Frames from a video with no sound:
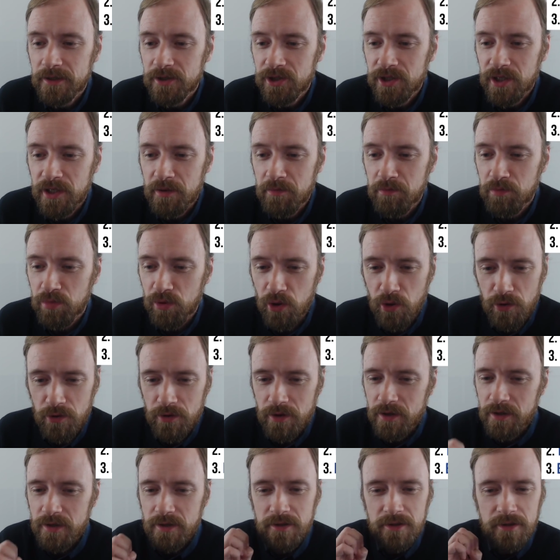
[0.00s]
She
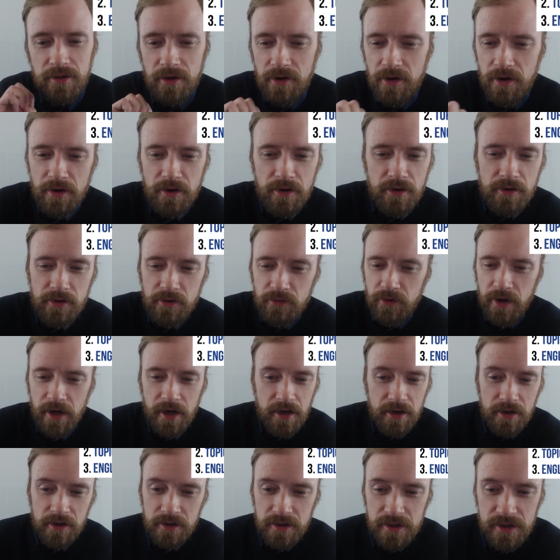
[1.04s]
broke all the
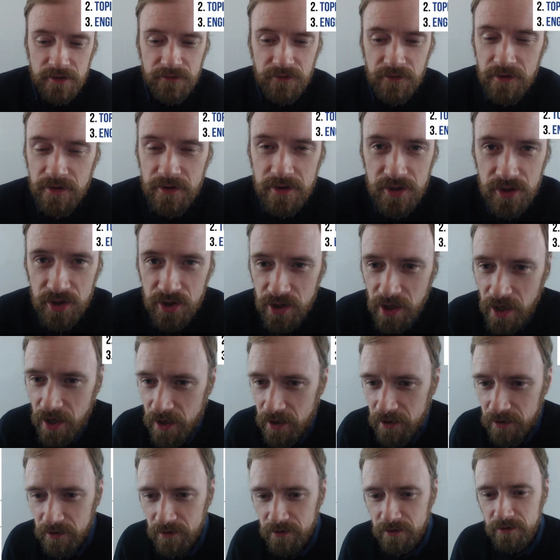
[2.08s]
records for this
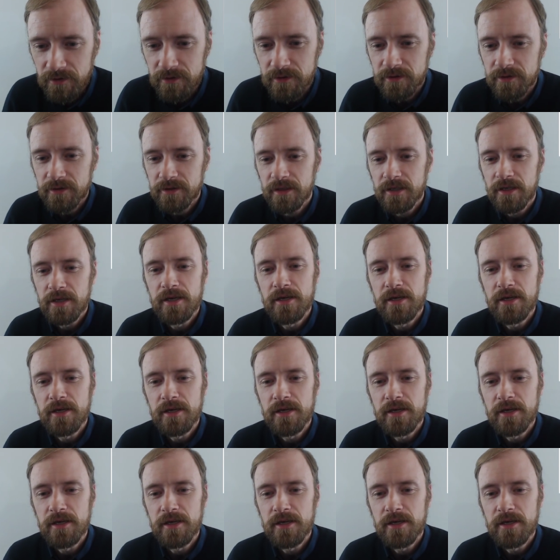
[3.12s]
channel.